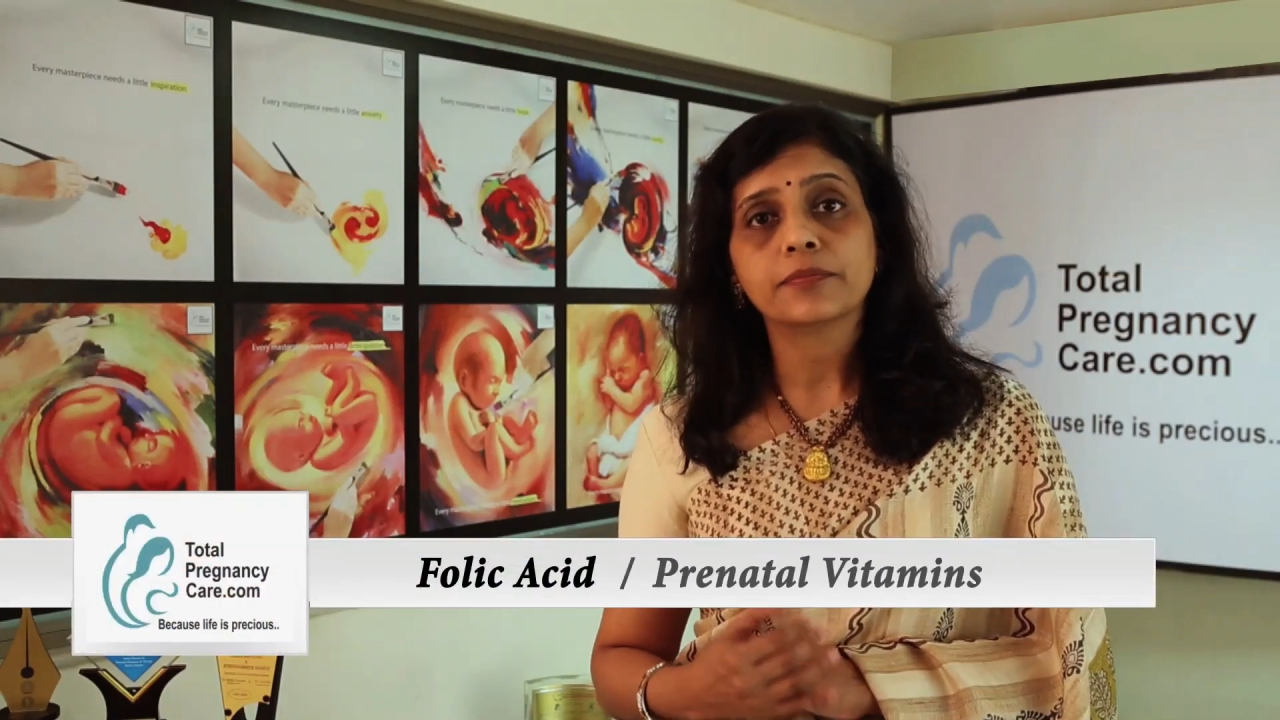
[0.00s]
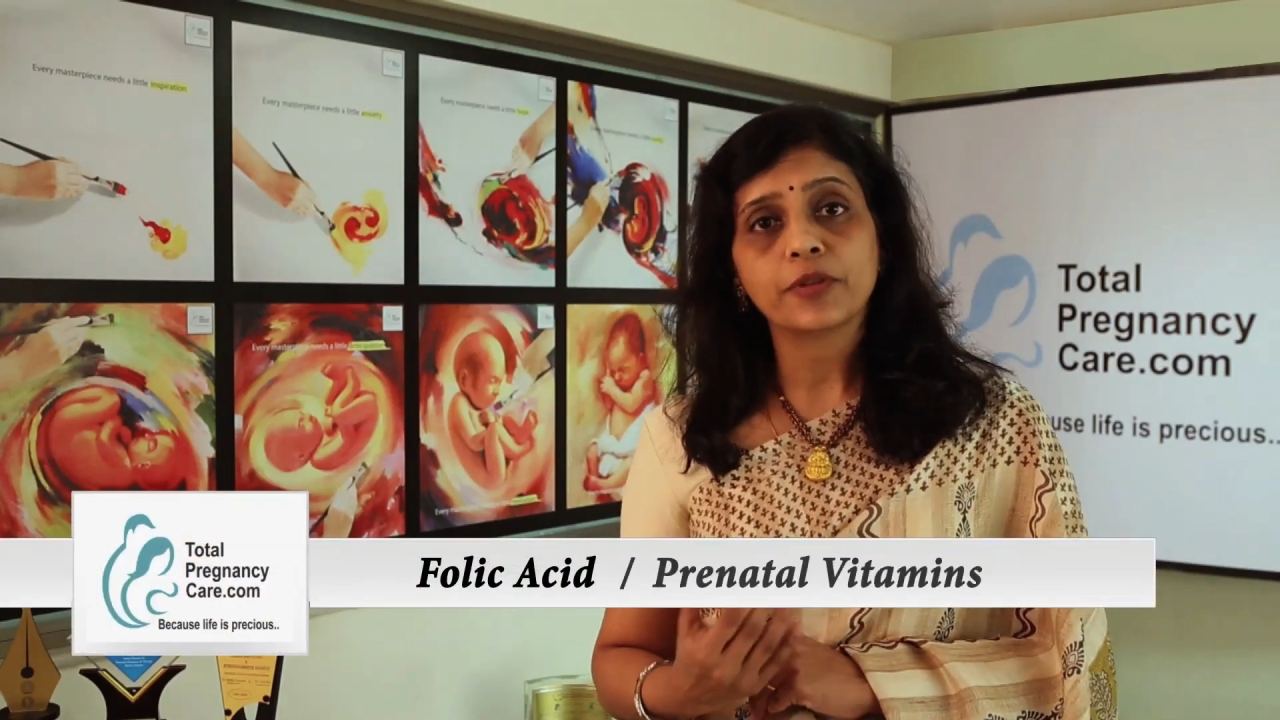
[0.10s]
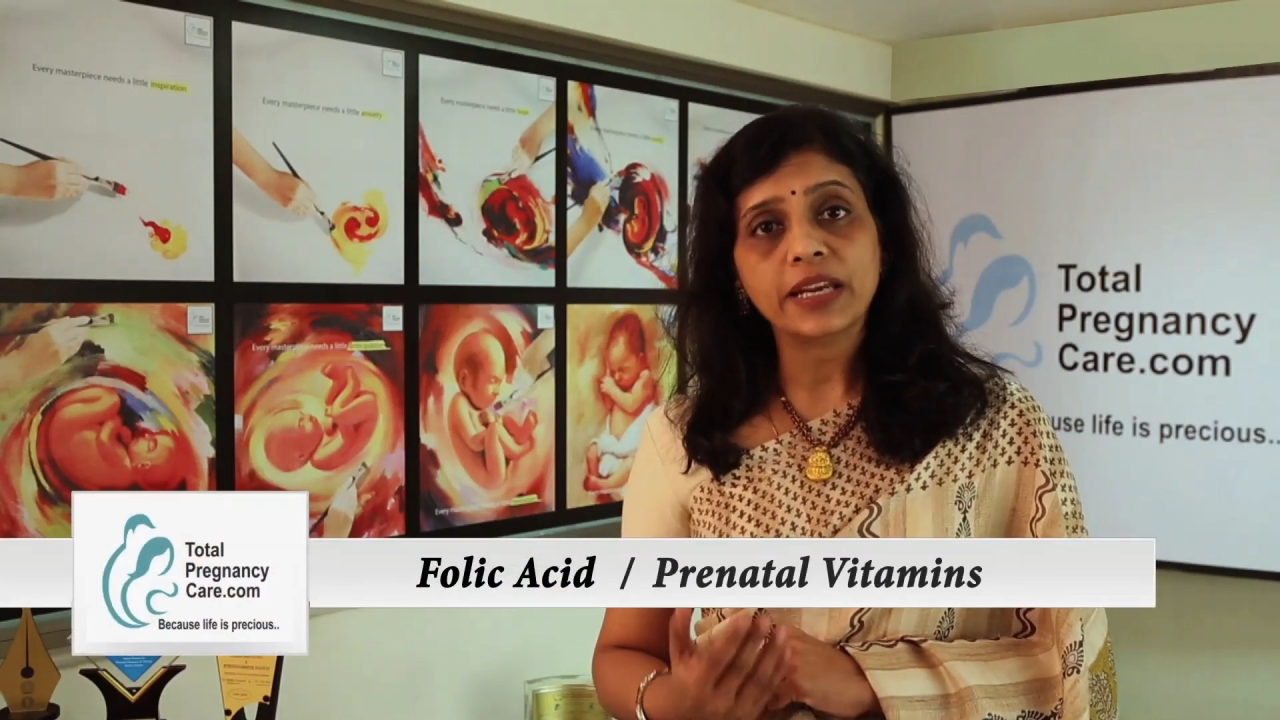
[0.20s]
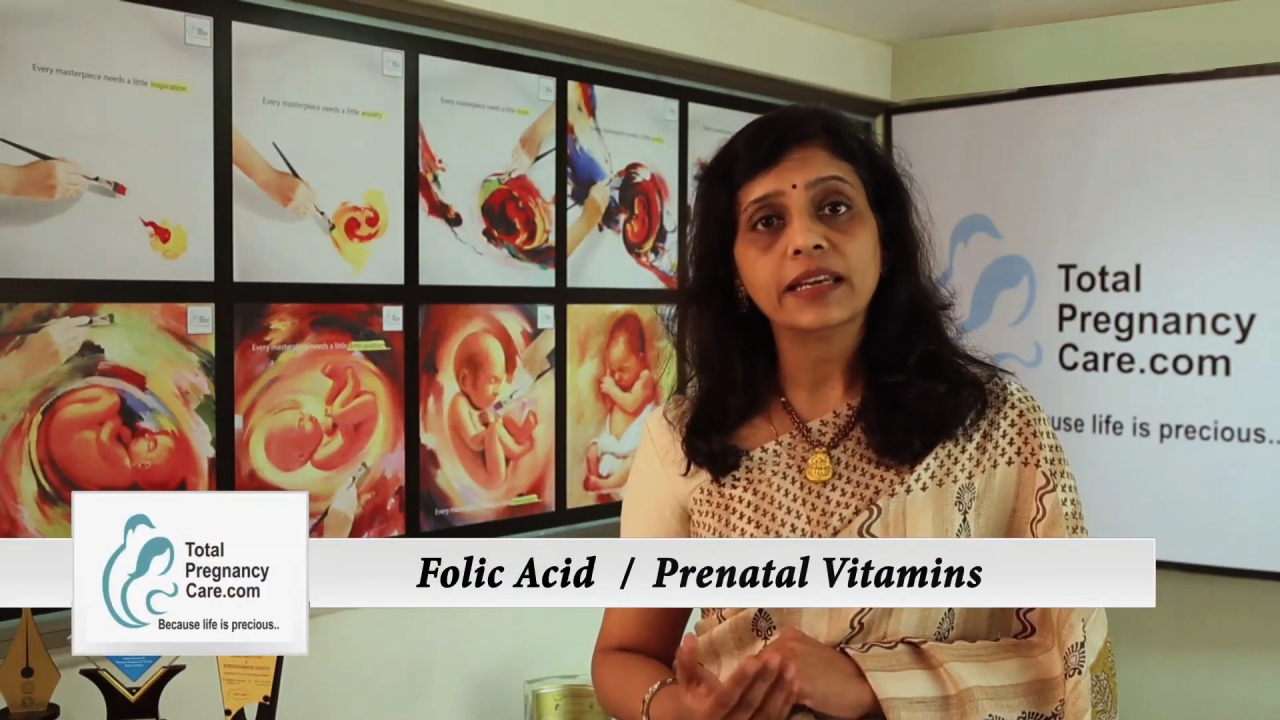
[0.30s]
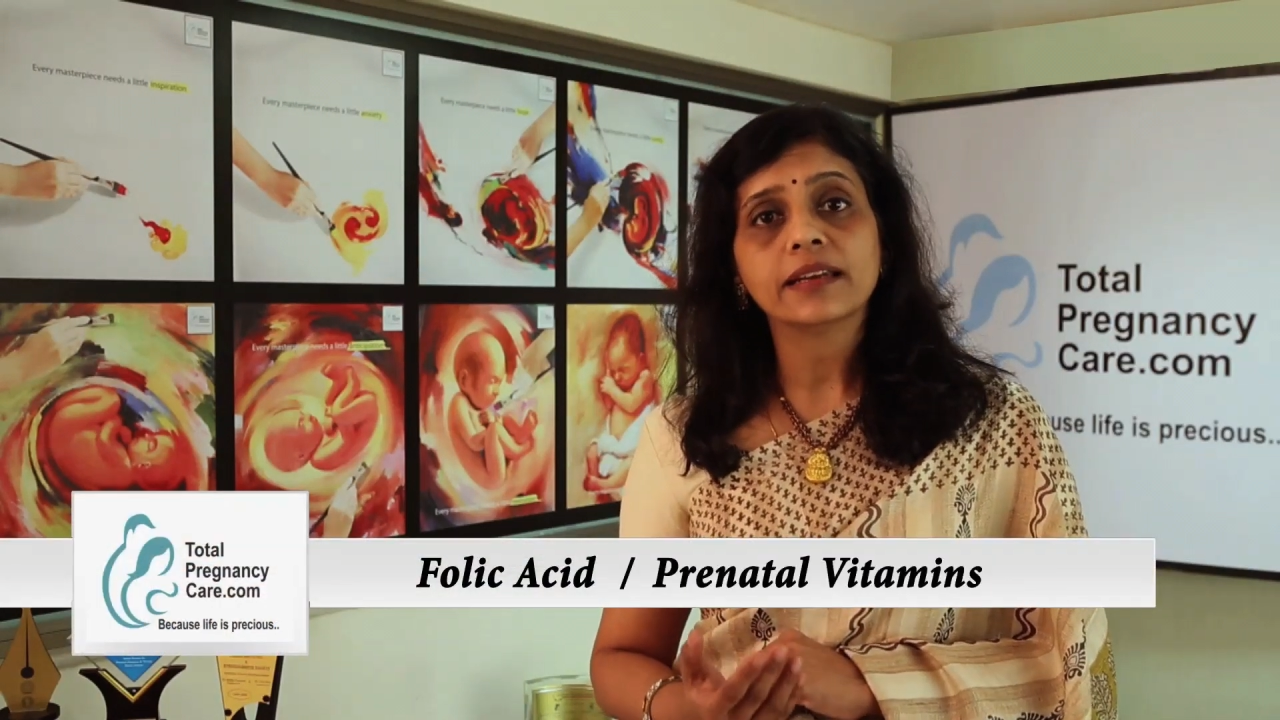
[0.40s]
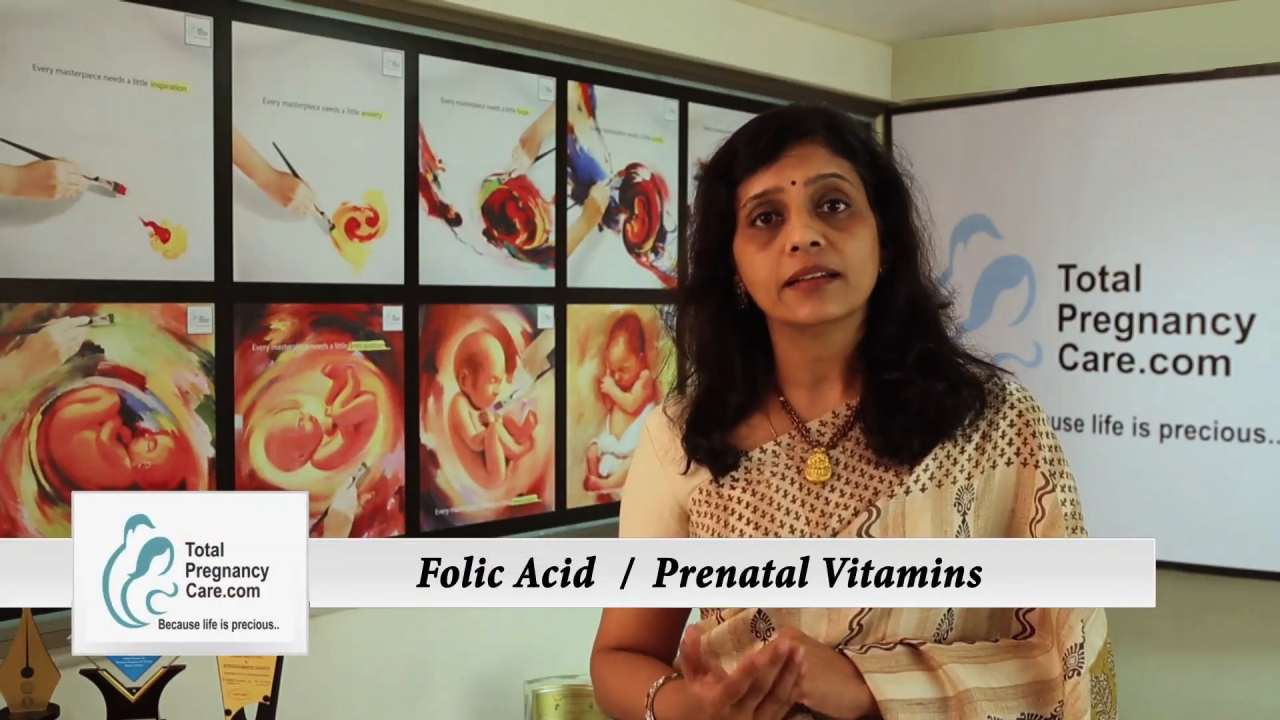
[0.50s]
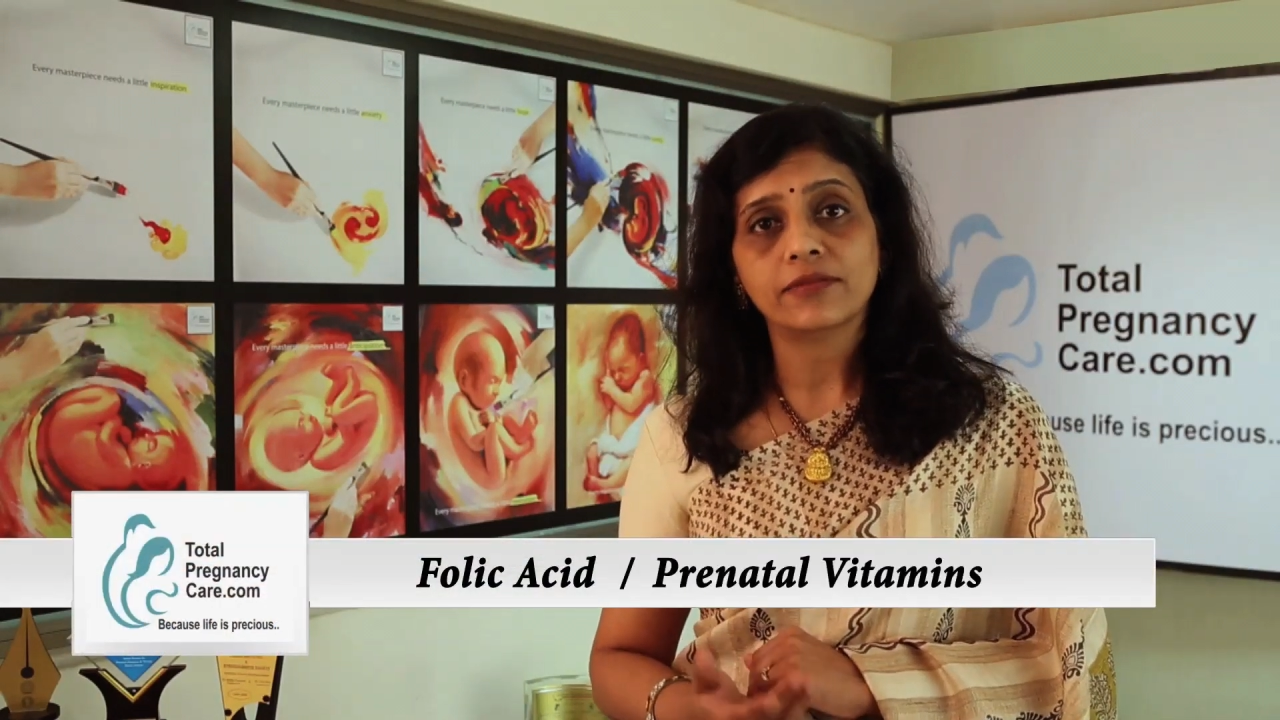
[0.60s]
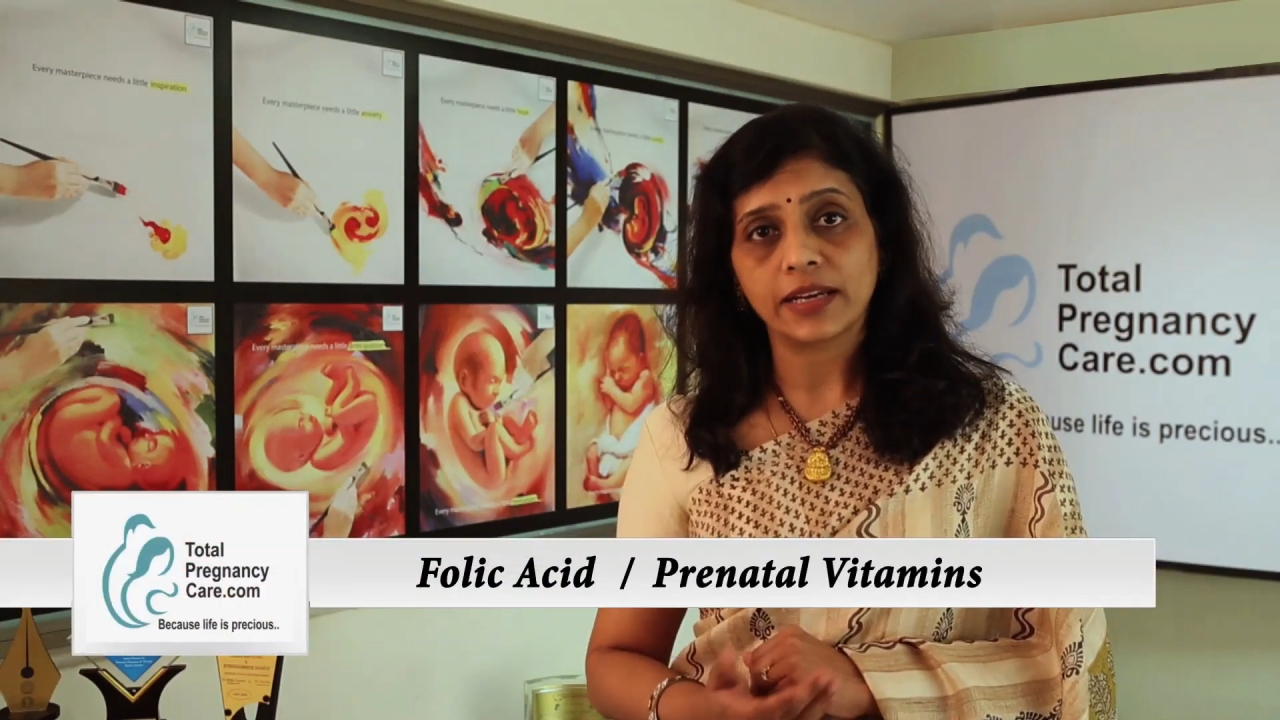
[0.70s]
prenatal